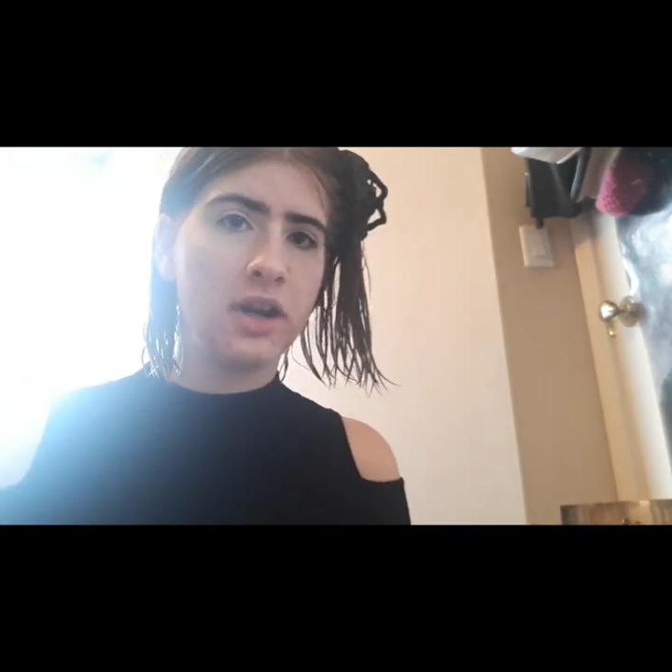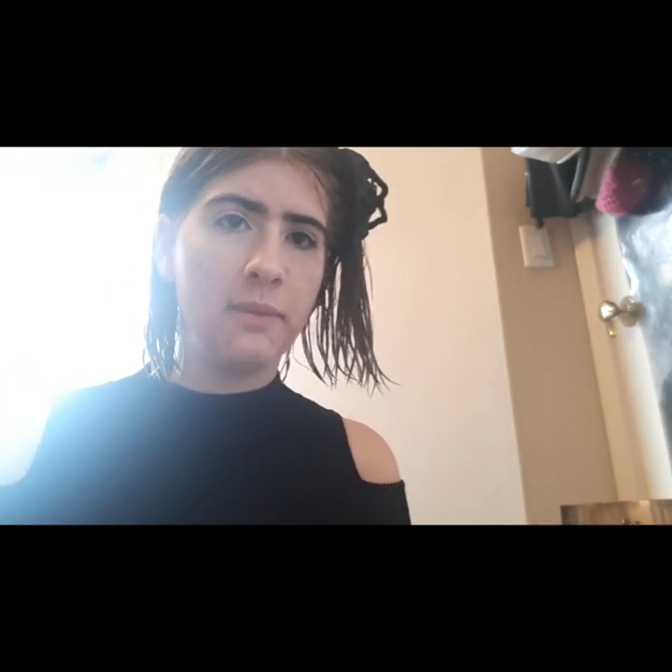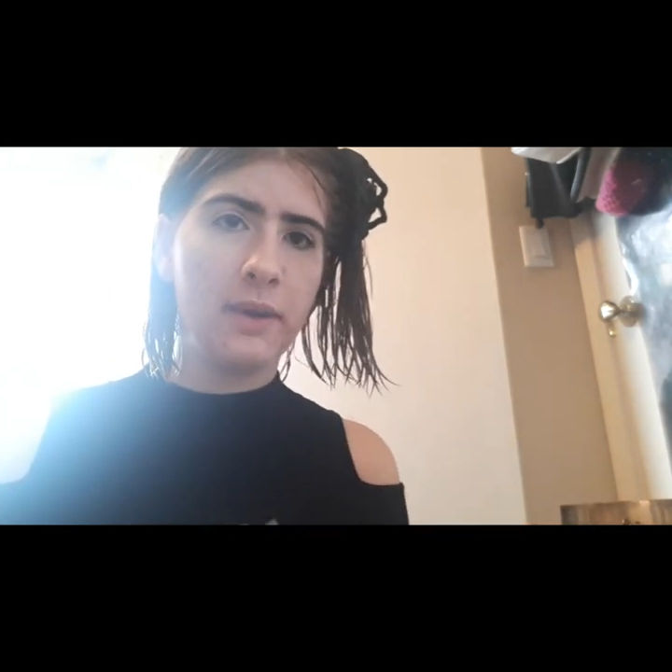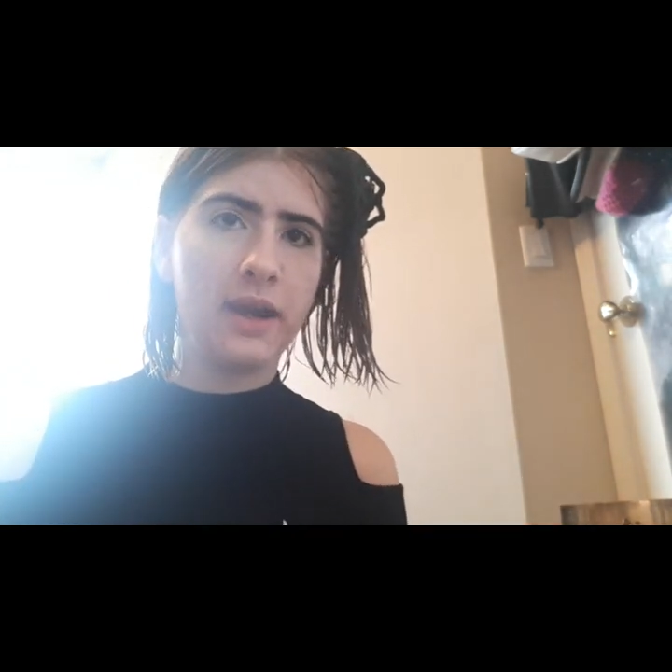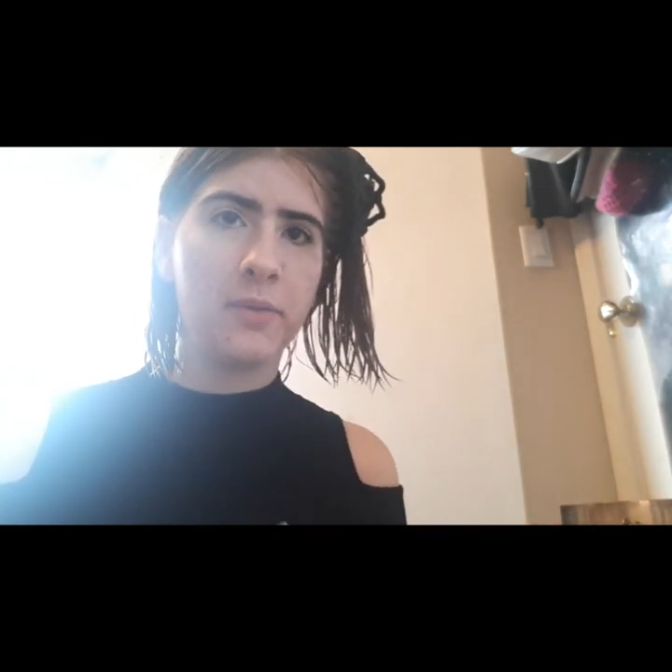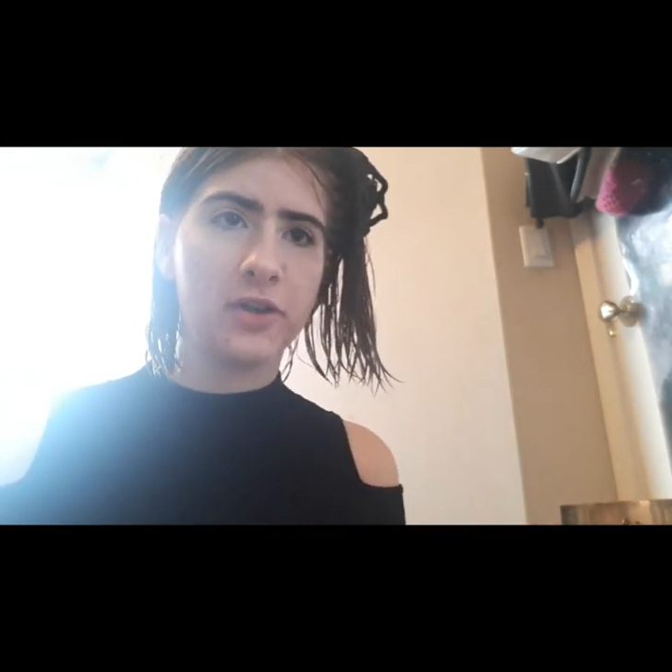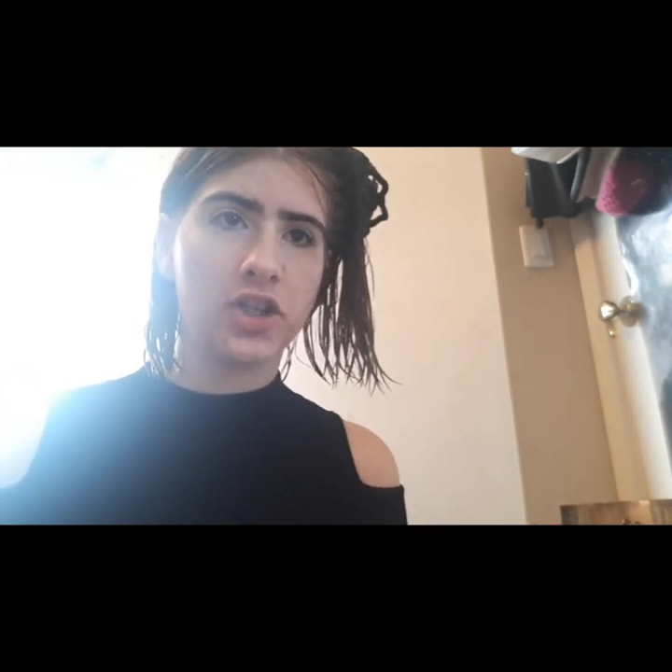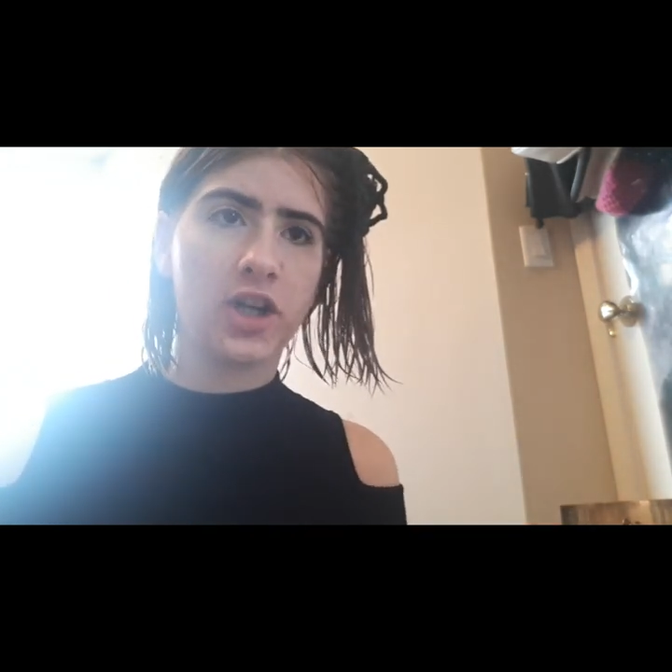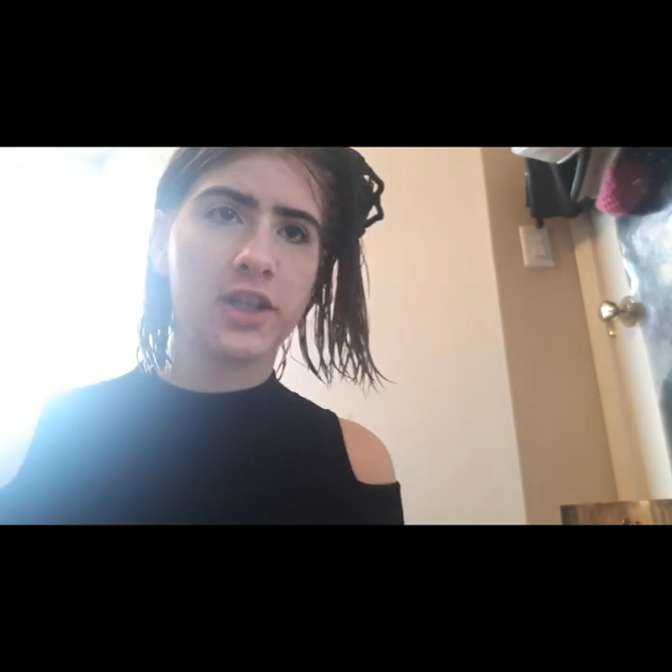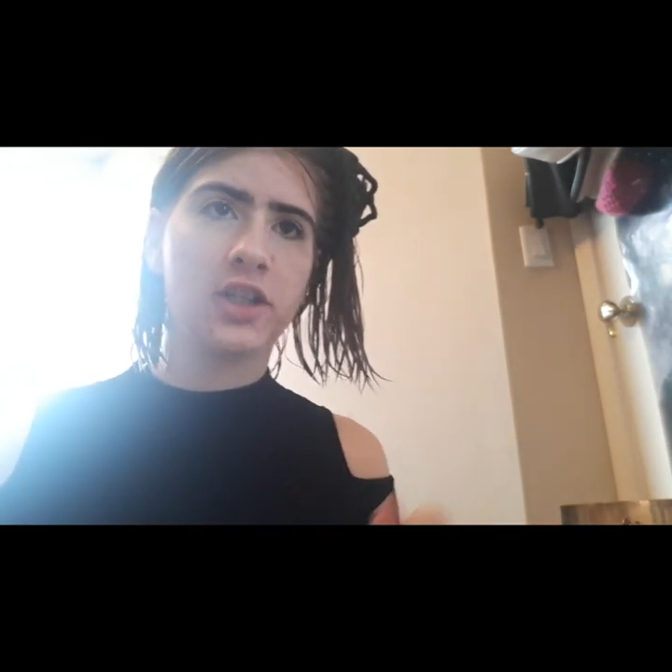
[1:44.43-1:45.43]
on my
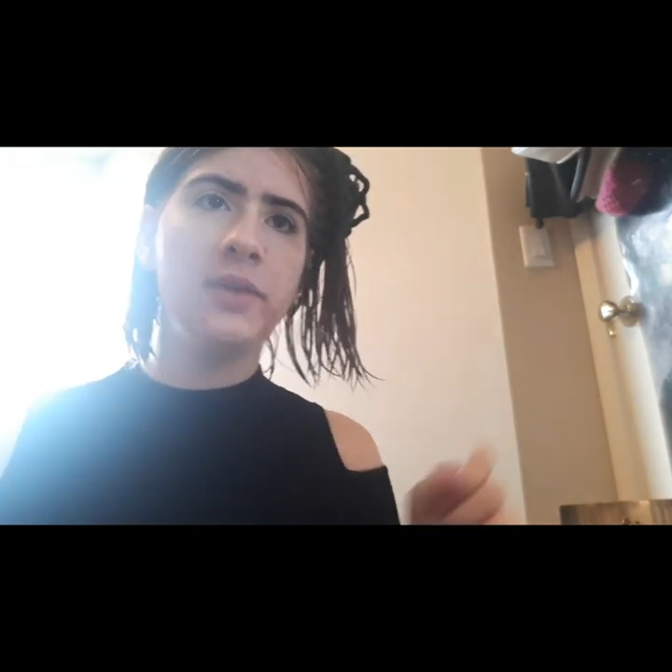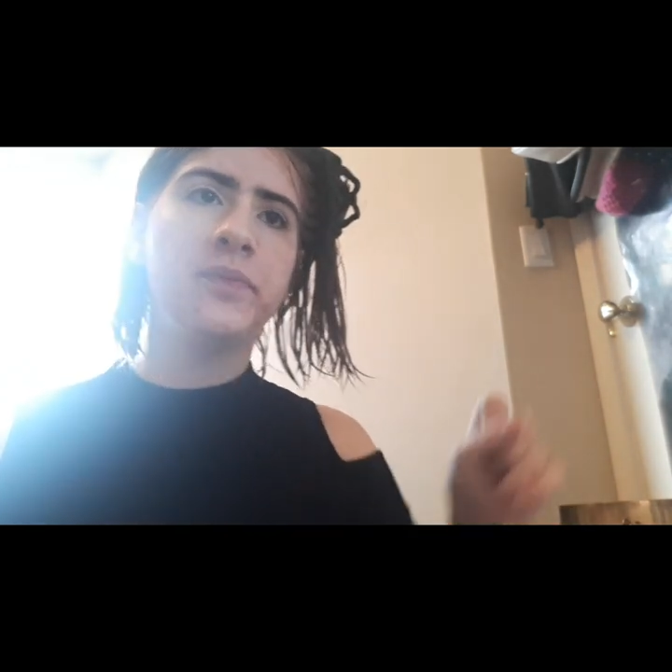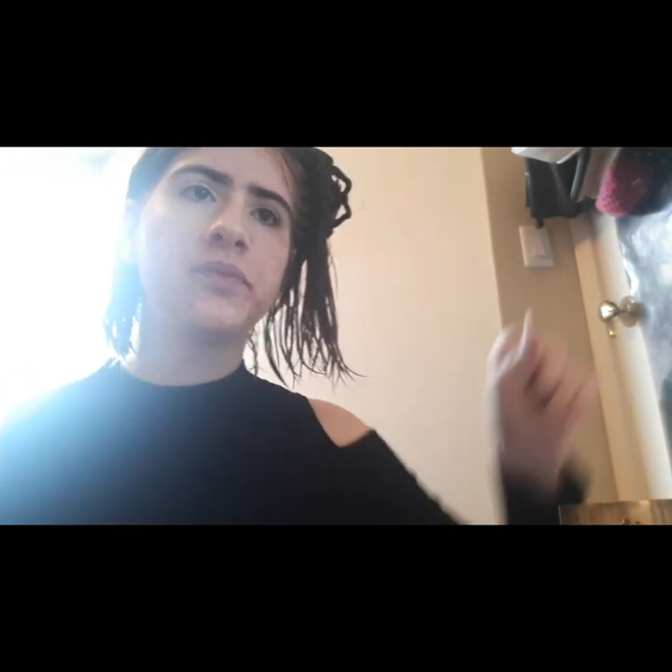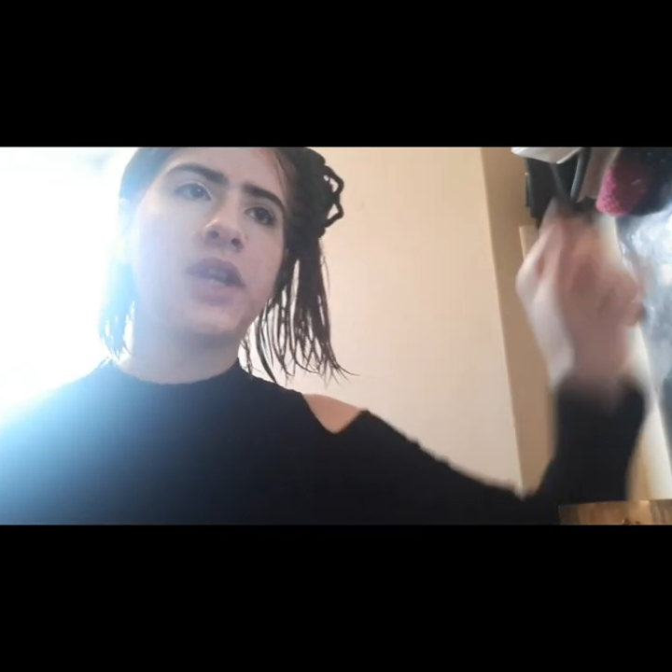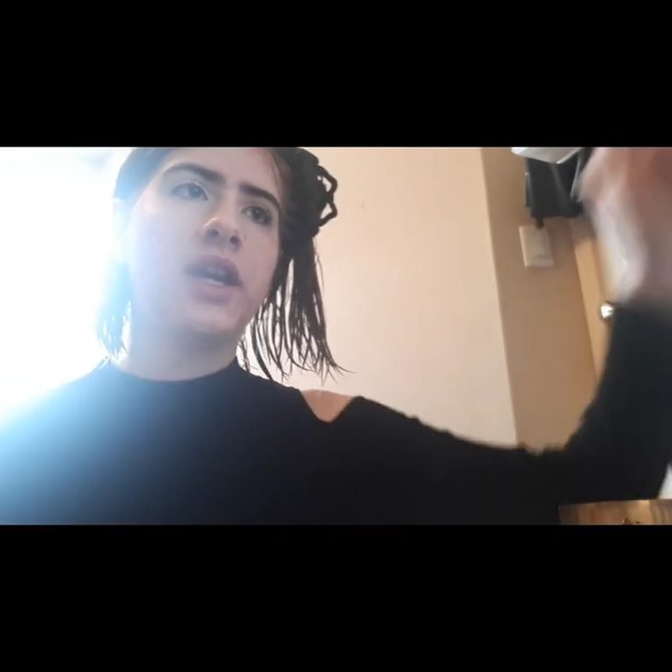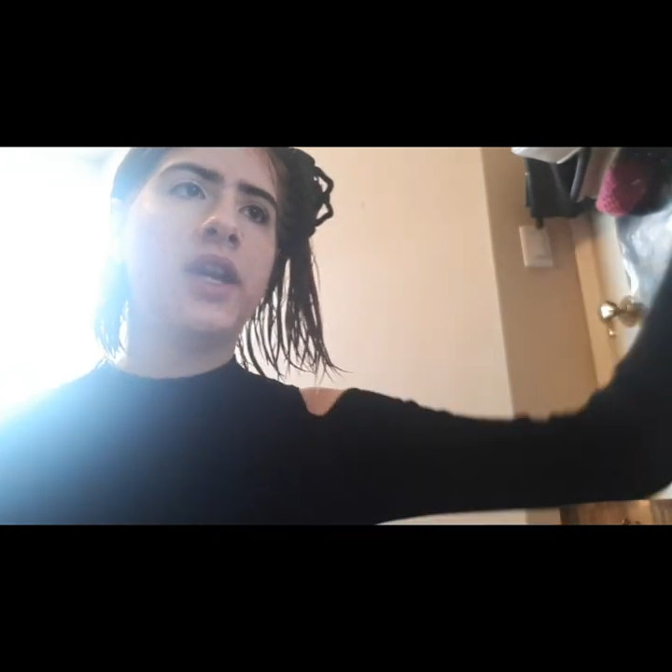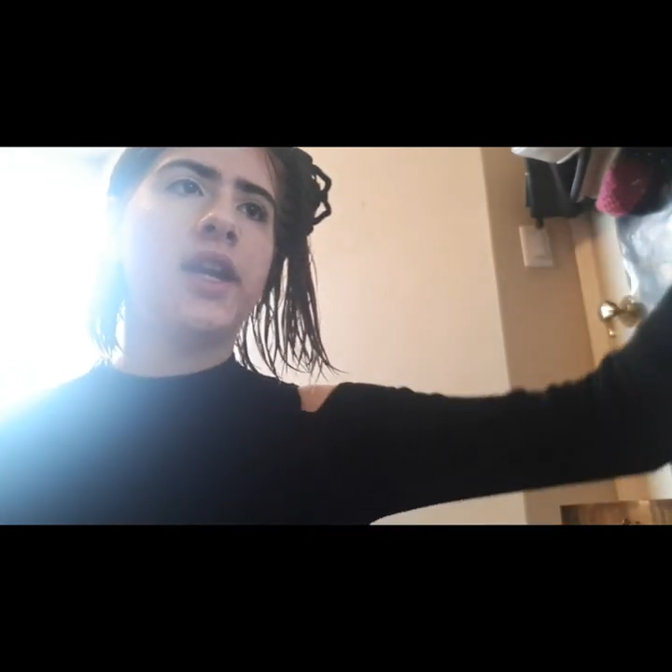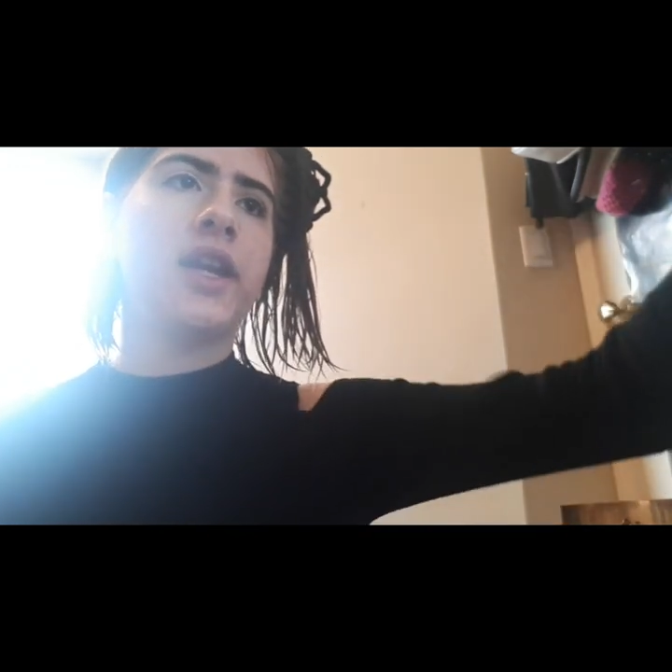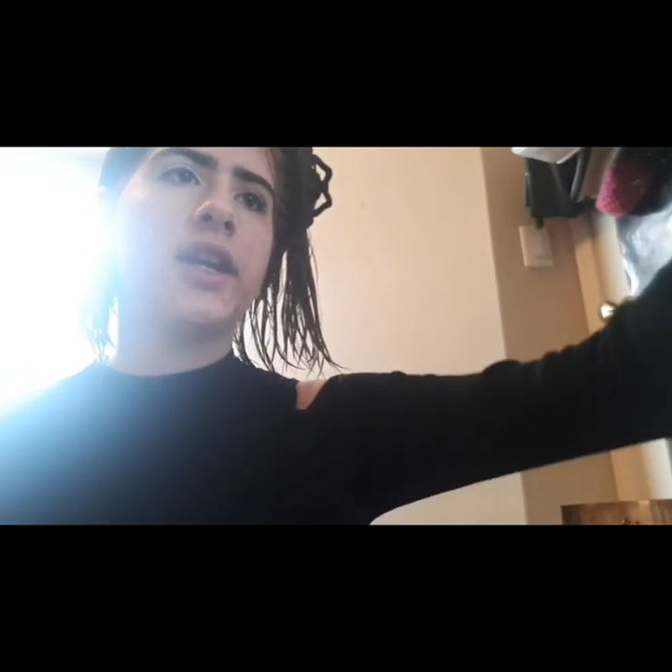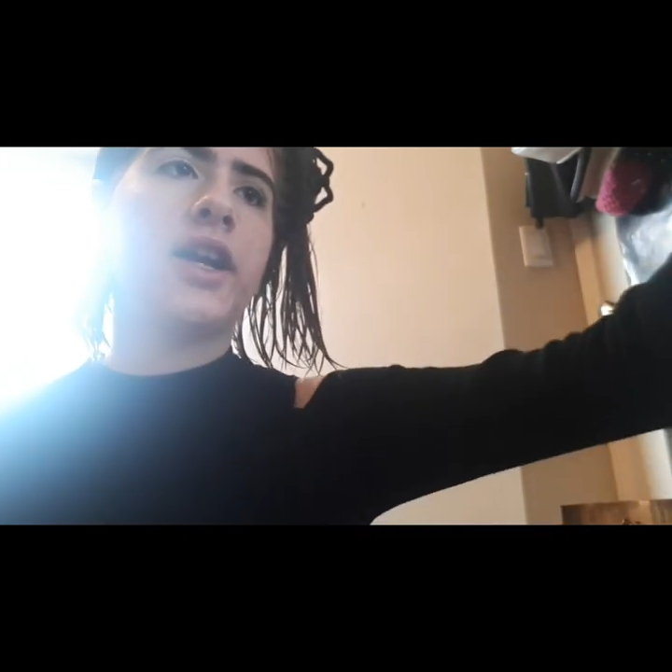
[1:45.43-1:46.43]
moisturizer
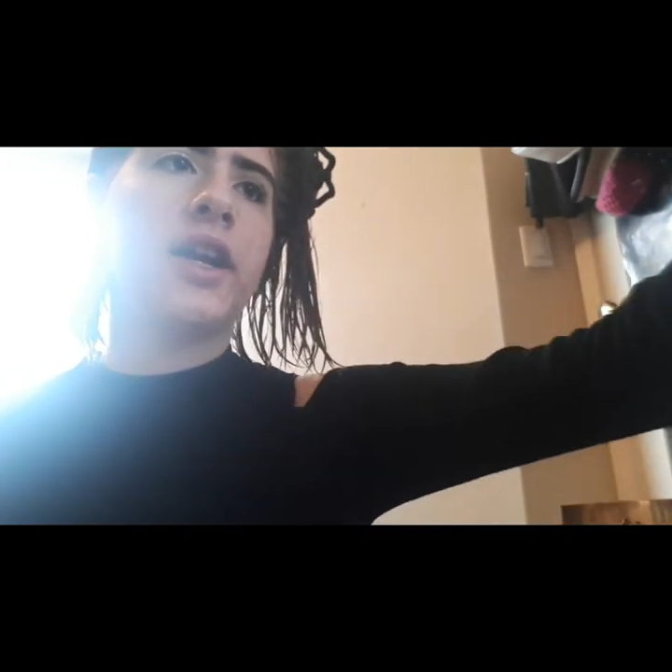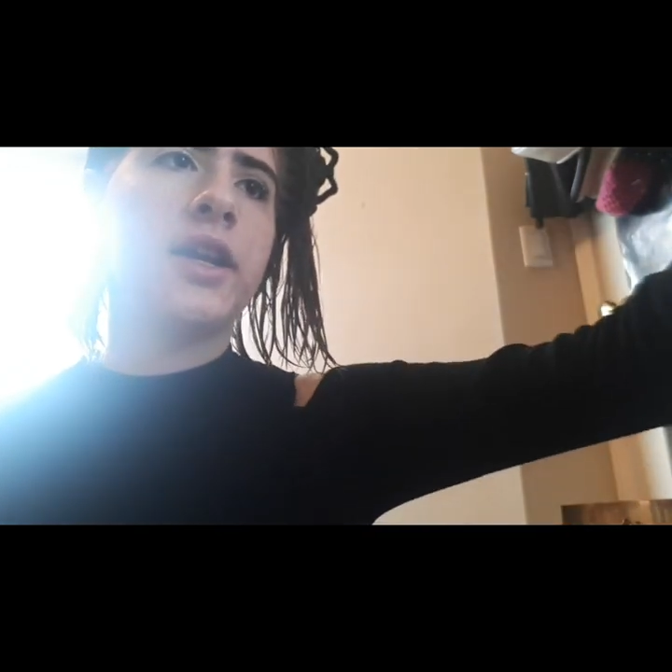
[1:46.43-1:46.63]
and I